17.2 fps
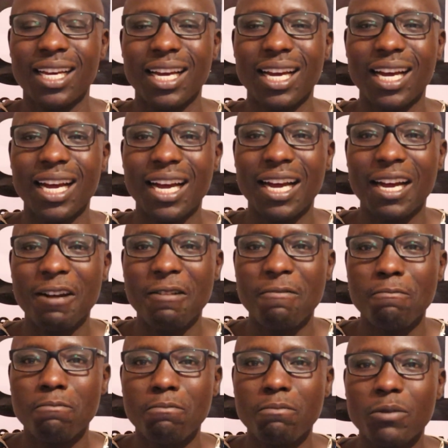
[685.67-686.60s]

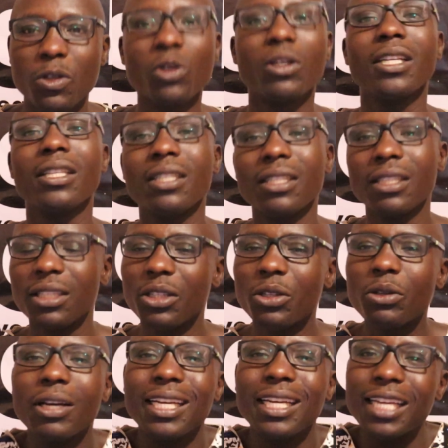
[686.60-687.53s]
You can
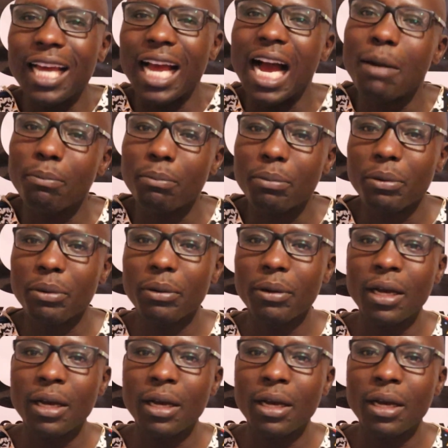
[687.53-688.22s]
decamp.